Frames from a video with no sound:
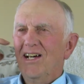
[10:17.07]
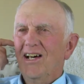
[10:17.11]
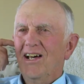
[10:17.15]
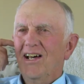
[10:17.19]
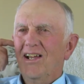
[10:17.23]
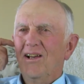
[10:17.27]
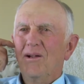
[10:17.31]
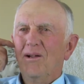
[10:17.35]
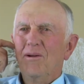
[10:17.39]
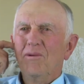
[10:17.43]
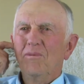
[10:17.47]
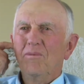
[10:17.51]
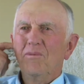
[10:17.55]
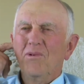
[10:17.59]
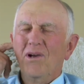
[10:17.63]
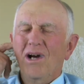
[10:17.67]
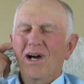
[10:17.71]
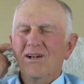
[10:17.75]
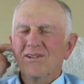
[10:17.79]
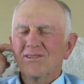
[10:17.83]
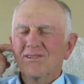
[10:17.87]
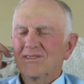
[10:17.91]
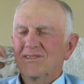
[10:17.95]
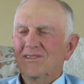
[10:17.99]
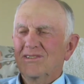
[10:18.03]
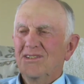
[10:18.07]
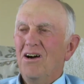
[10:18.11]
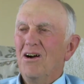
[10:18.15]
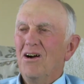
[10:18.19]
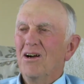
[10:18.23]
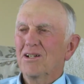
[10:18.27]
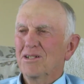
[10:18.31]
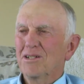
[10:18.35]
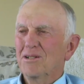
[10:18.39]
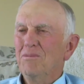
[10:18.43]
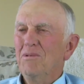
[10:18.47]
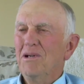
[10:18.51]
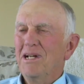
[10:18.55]
and I was
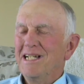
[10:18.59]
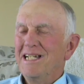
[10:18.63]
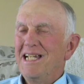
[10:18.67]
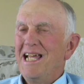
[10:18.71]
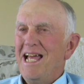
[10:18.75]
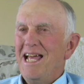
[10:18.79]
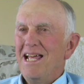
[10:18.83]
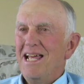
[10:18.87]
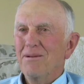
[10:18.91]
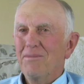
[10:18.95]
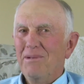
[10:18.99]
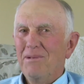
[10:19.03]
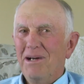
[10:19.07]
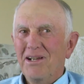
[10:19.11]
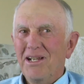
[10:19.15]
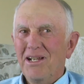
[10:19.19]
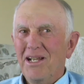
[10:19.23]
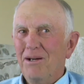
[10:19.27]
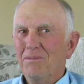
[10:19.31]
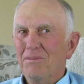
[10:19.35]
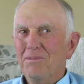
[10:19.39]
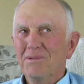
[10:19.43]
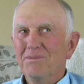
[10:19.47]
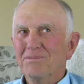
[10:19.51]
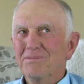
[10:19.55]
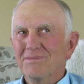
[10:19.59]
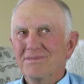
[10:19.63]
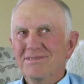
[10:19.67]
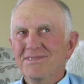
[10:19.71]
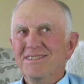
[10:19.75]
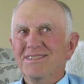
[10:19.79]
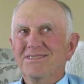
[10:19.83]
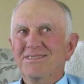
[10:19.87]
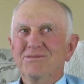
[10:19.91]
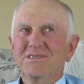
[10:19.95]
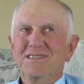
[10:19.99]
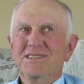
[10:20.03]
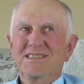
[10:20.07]
talking to my dad about how
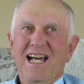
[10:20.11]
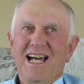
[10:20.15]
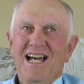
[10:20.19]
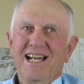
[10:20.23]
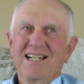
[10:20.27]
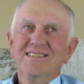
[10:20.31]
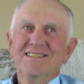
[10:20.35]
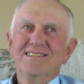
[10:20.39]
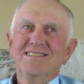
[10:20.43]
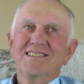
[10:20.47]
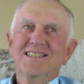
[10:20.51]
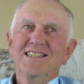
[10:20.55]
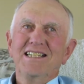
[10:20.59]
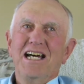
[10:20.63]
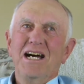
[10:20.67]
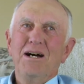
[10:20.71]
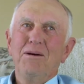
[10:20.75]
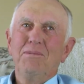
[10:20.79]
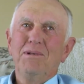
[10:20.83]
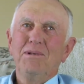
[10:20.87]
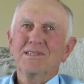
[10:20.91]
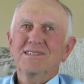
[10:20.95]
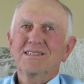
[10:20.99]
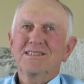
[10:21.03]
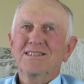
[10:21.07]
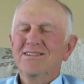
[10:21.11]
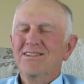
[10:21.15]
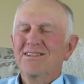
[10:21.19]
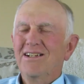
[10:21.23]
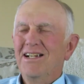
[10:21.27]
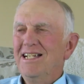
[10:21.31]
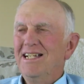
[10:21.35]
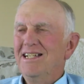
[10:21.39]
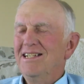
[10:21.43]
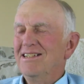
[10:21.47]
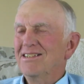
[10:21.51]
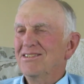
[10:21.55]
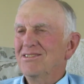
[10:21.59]
tons and how much
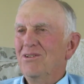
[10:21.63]
grain.